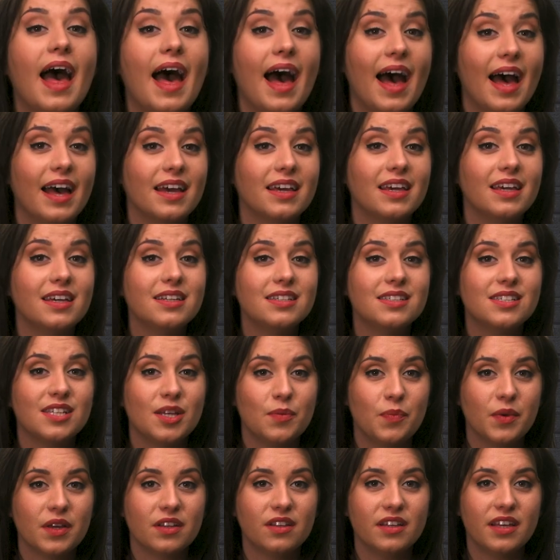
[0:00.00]
Hacking
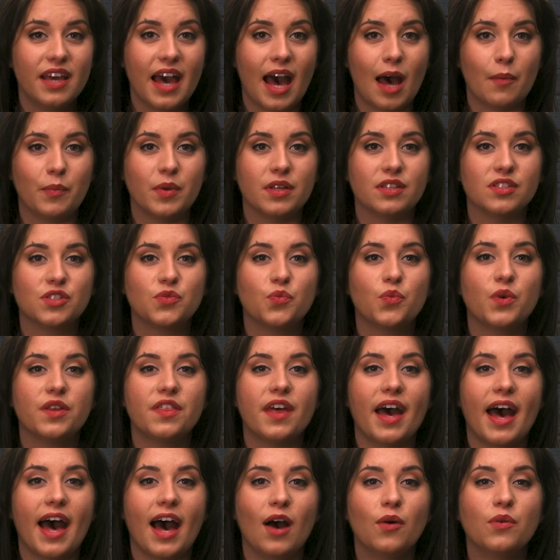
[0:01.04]
typically happens
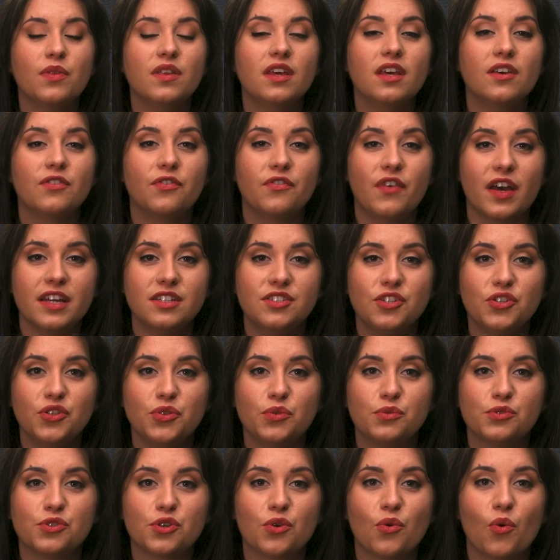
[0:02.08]
without the affected
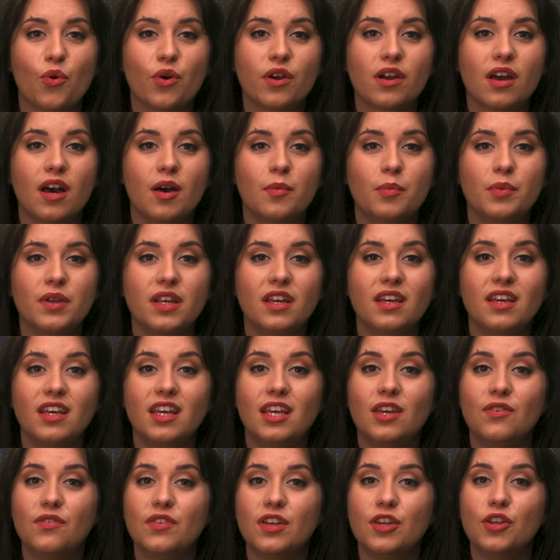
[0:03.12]
user or company
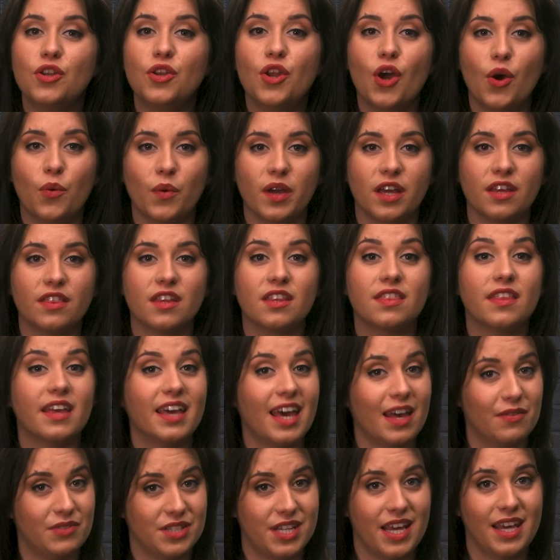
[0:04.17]
even knowing that they
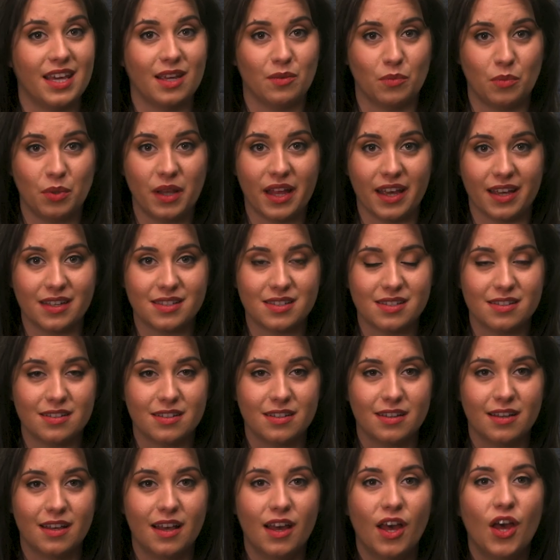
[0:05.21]
have taken place.
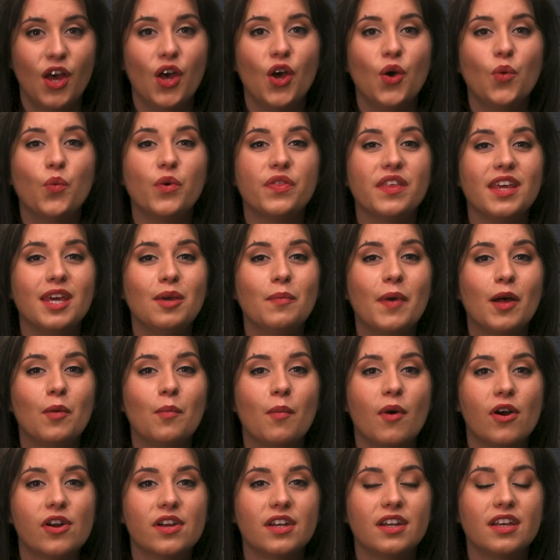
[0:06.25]
With email
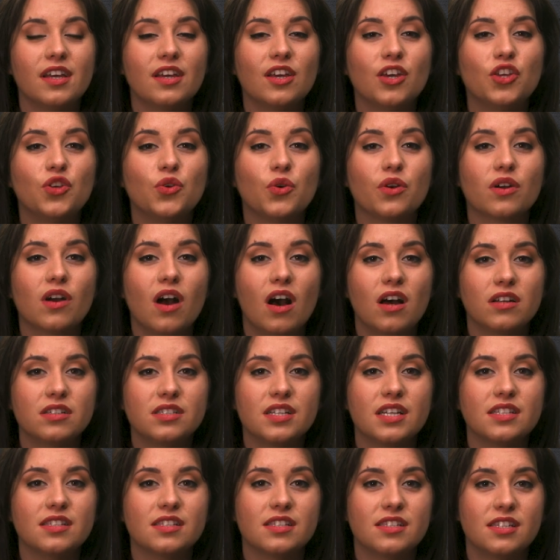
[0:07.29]
marketing, your
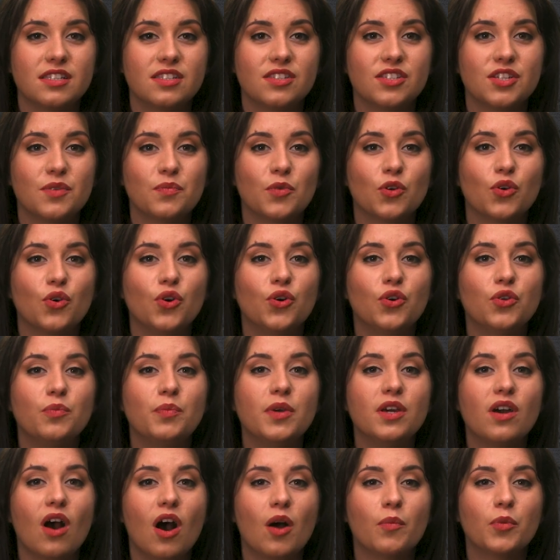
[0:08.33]
content system could
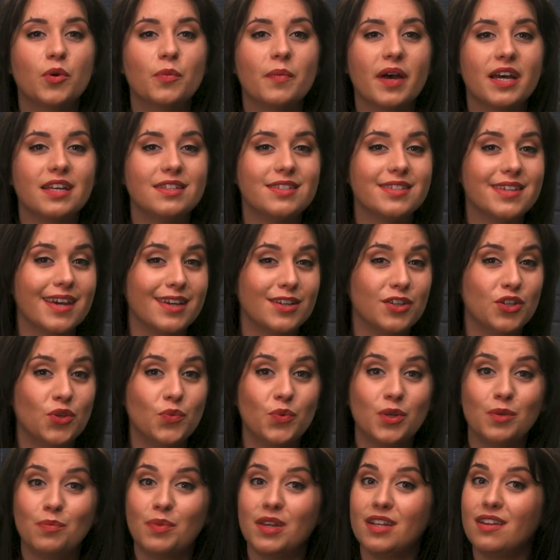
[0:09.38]
be compromised and you
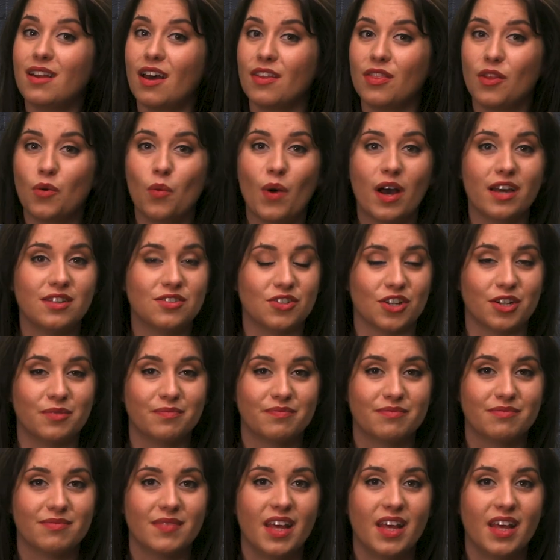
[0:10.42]
would be none the wiser.